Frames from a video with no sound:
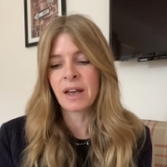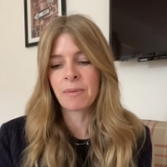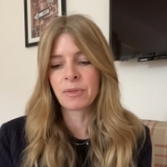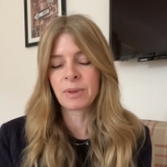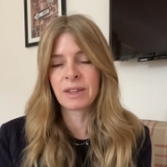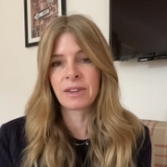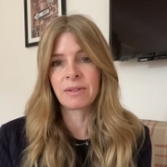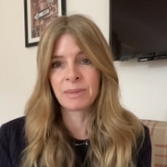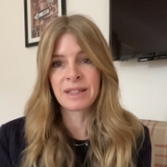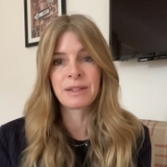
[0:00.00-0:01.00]

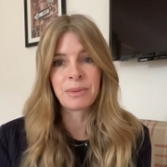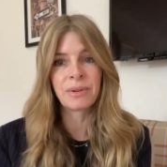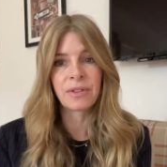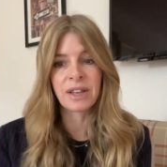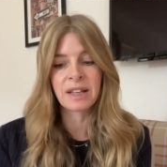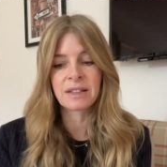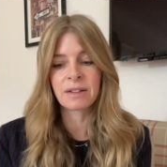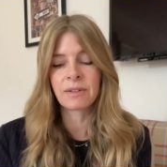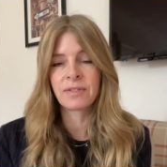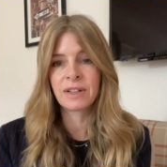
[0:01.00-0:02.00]
with small things. So
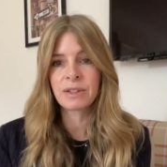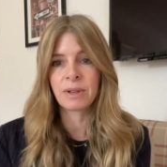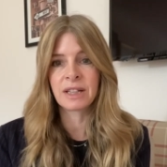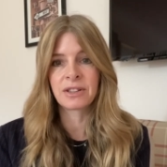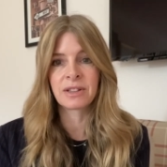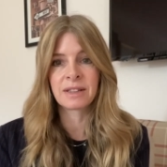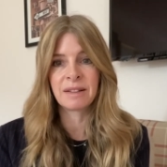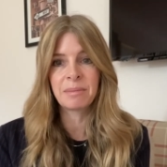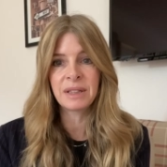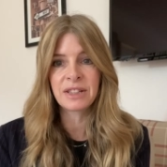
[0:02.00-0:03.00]
the first one is just
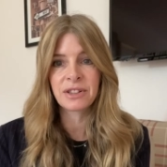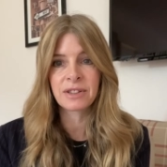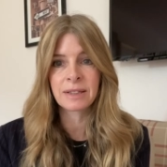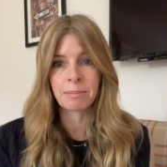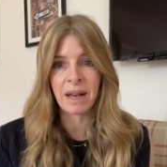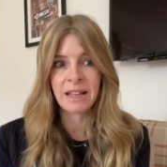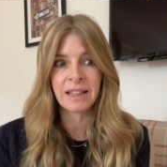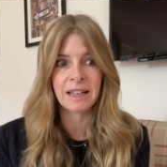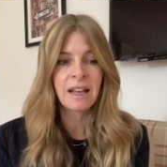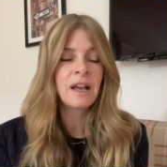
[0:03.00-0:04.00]
simple. It's just
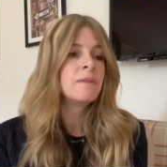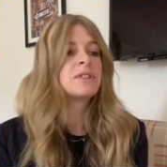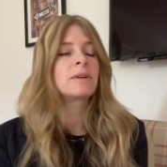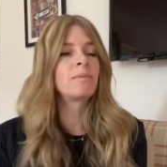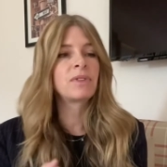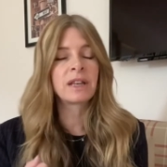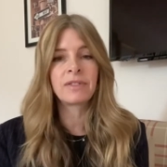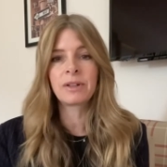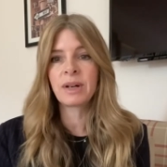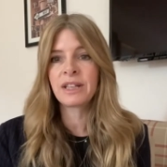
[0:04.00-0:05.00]
smiling. So
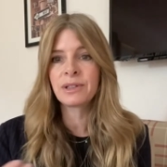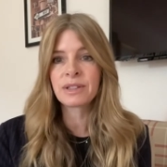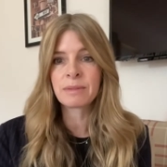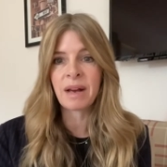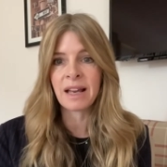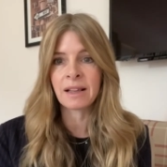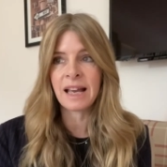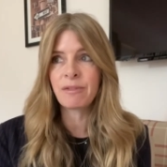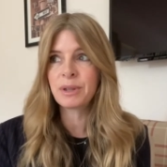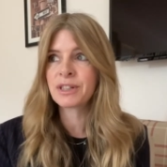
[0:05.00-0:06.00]
giving away your smile.
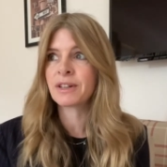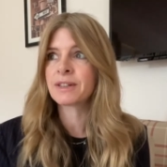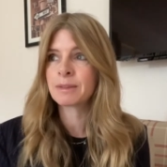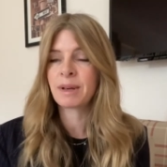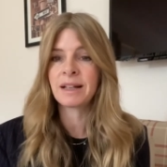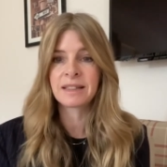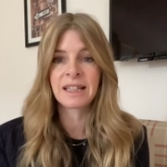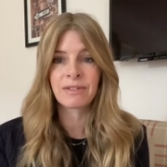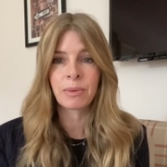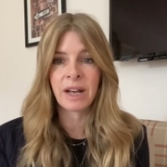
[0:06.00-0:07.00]
Everybody's got a smile to
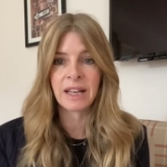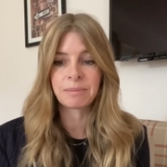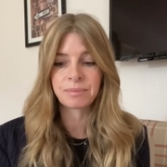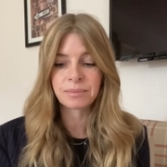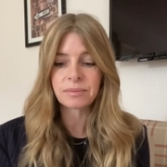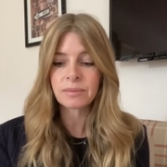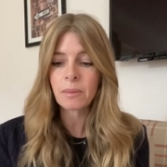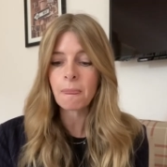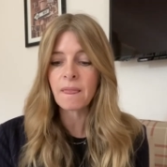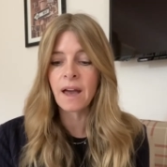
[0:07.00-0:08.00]
give away.
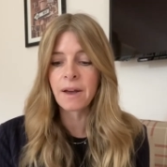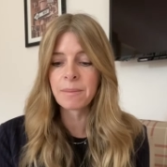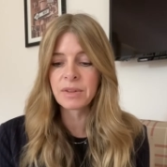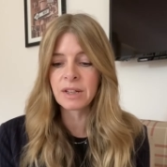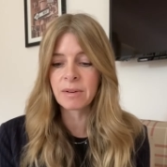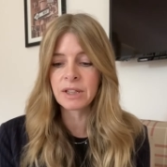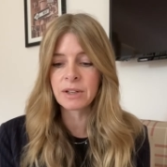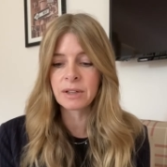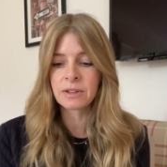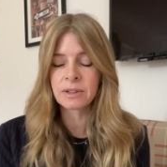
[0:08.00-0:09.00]
And you
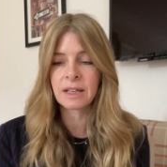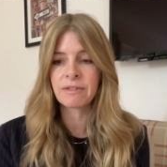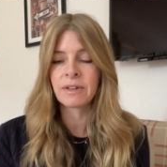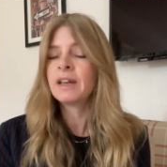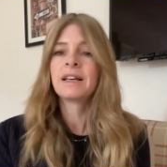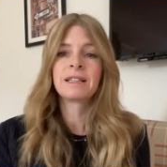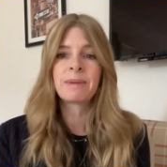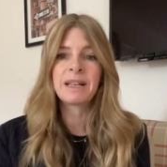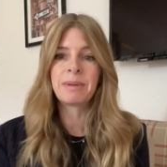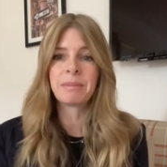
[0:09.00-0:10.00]
can just give as
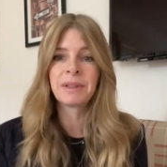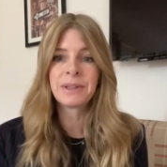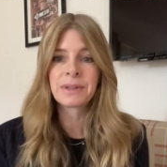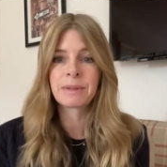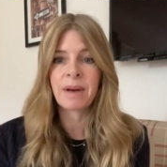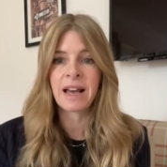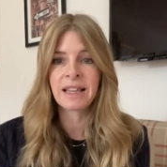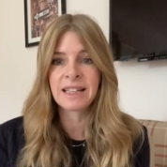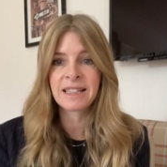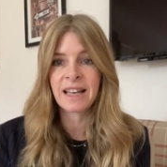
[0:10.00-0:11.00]
many people your smile
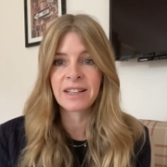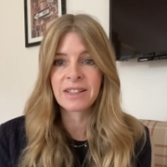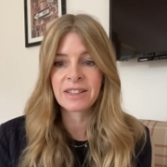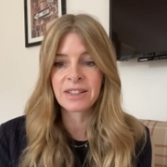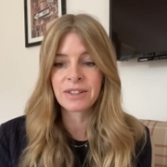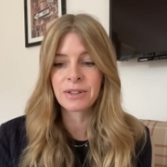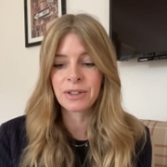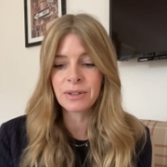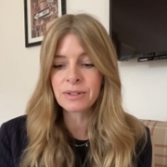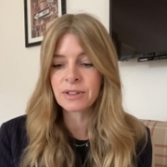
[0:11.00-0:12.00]
in a day as you
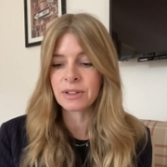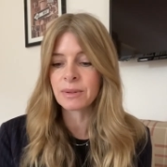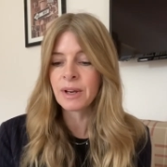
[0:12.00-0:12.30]
choose to.